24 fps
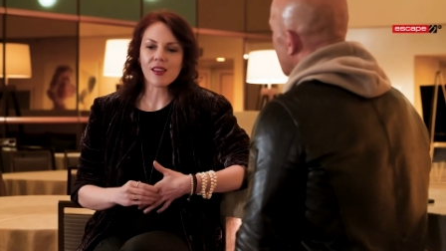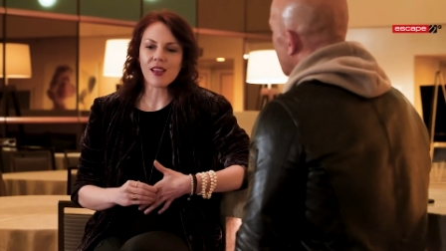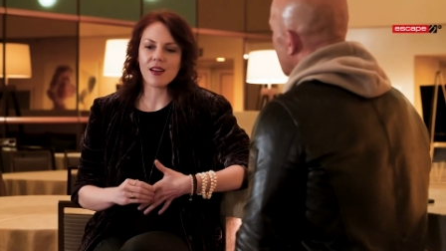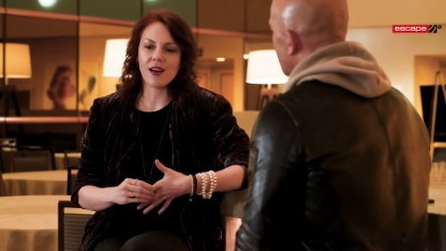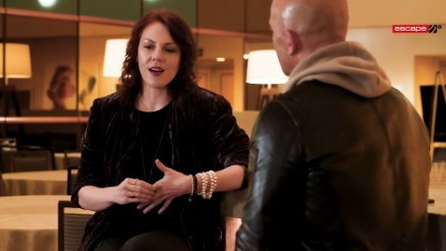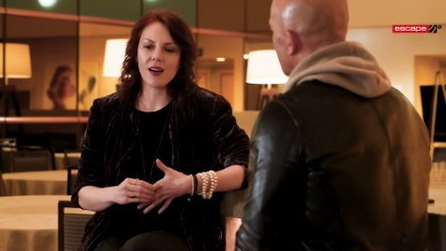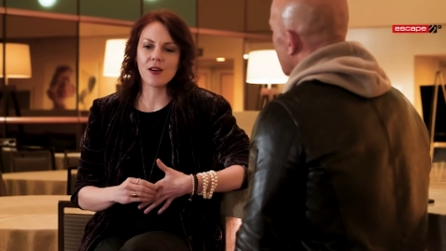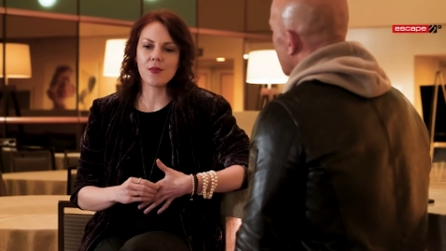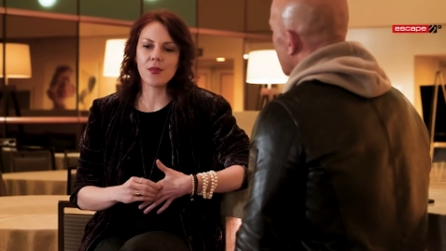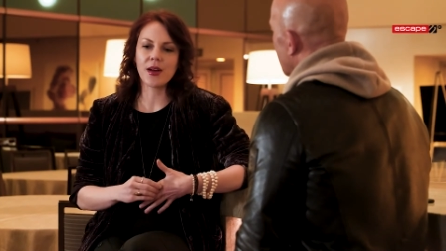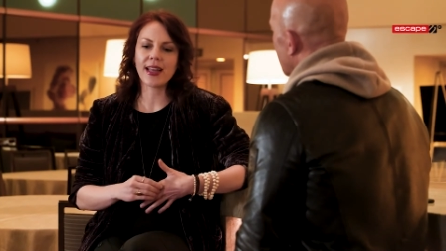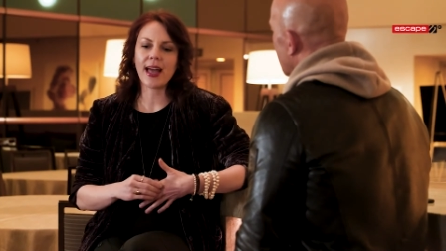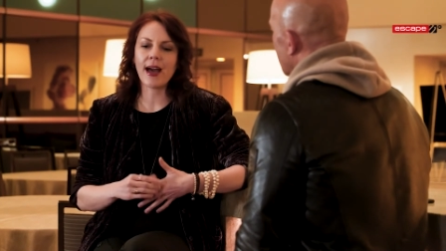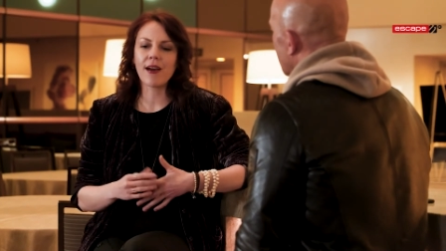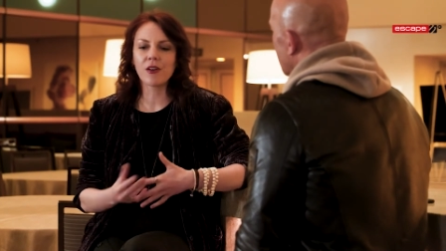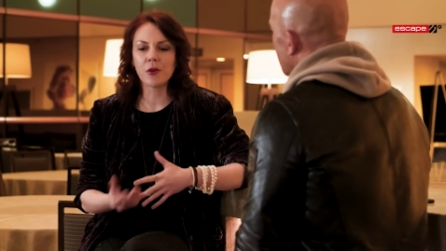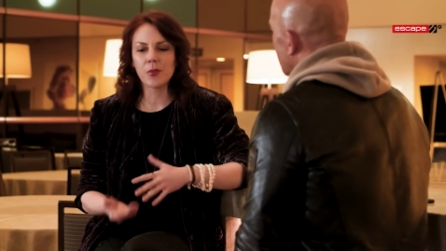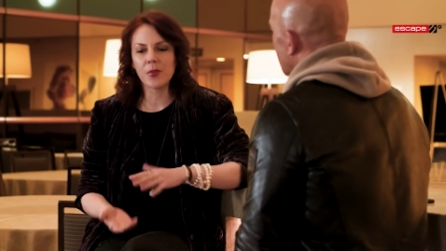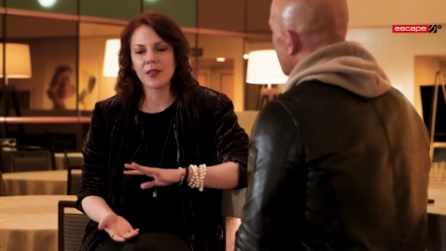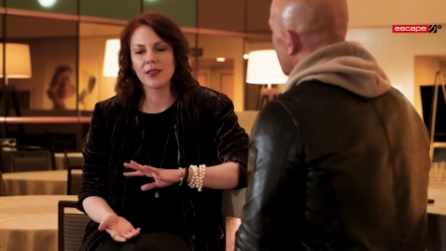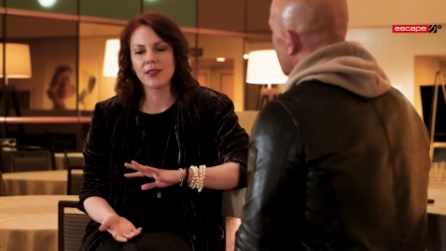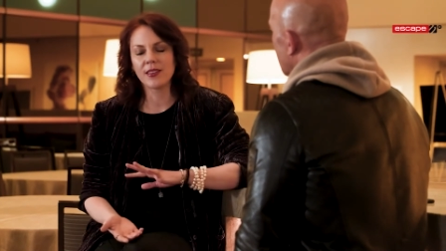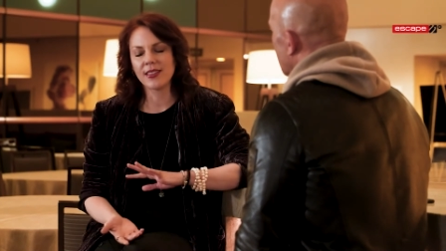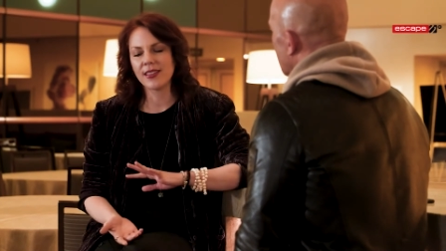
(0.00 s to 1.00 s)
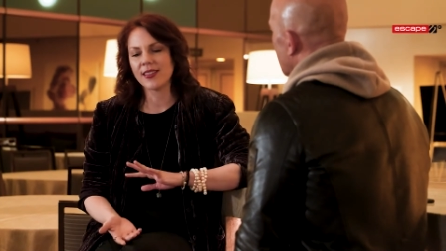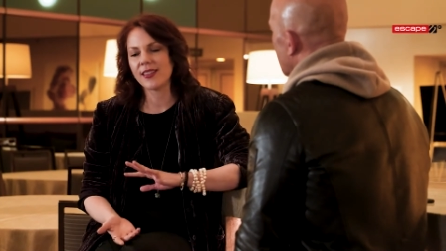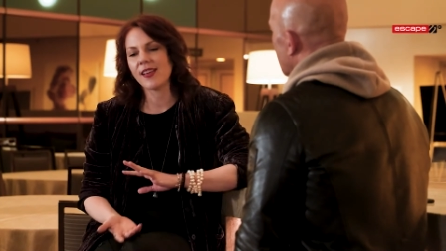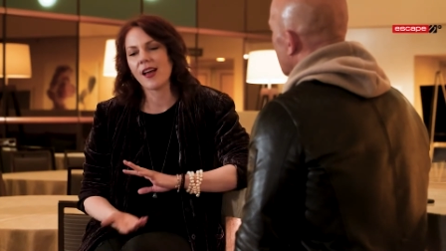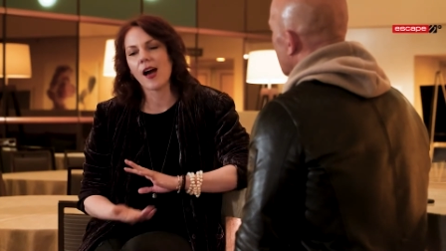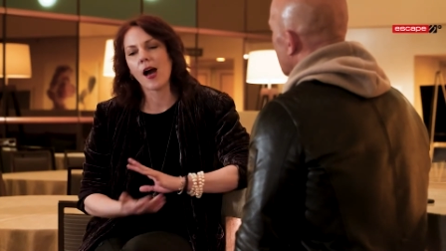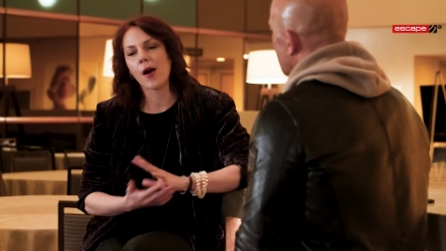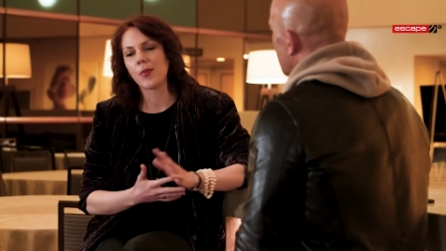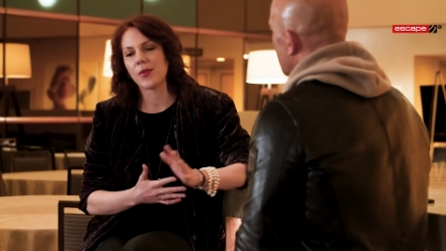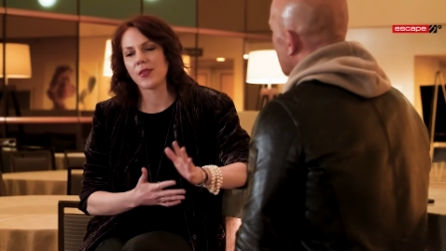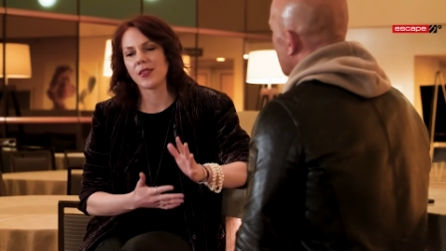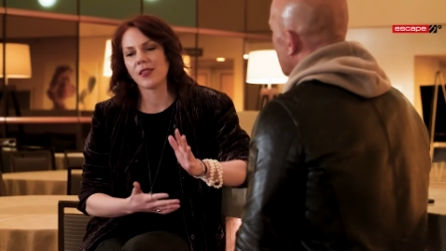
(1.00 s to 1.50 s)
Um, accountability is the
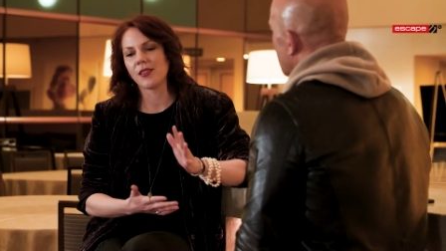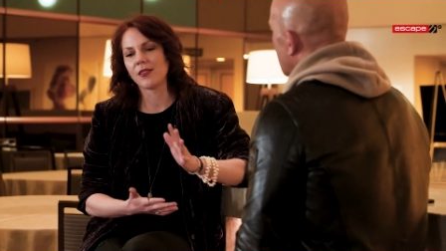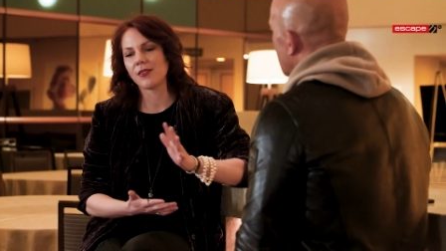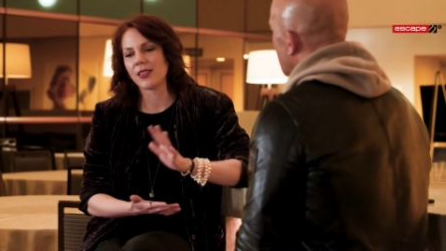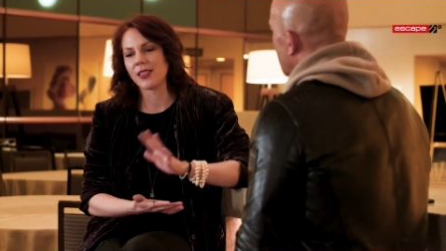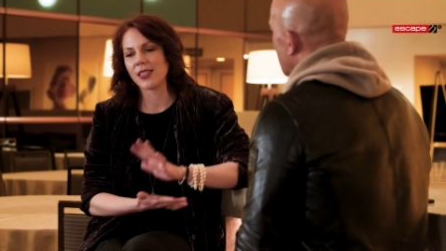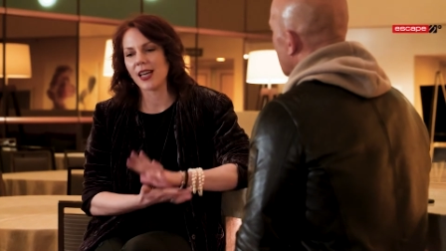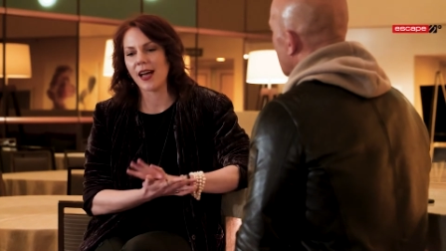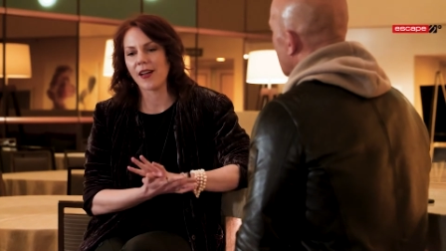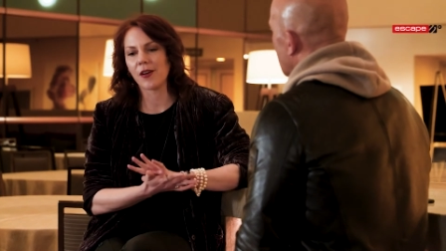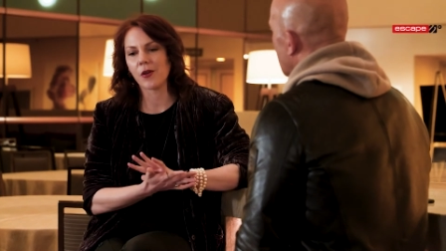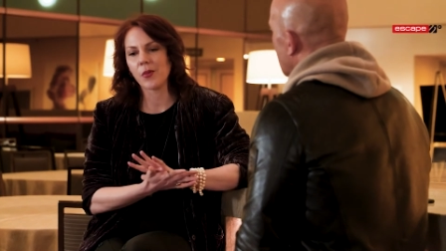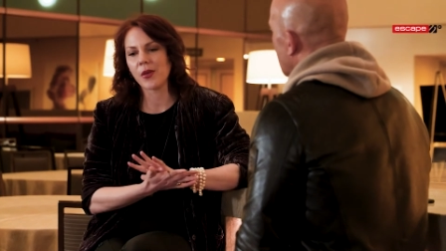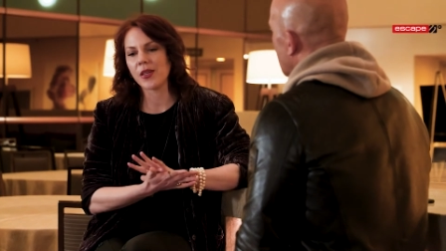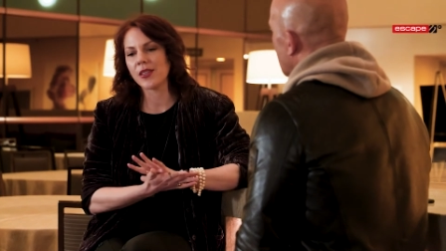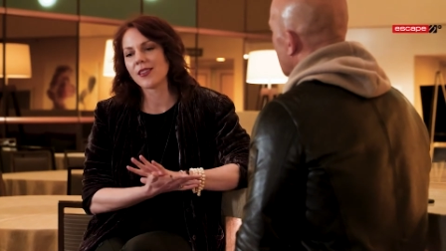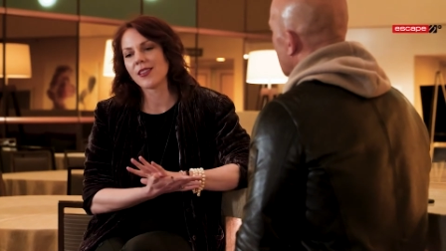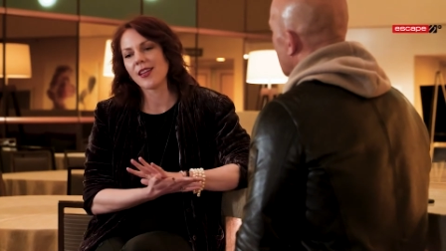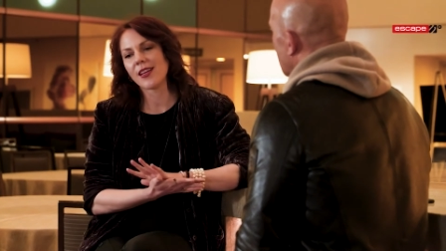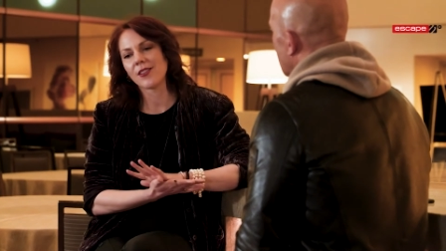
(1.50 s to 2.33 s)
opposite of entitlement.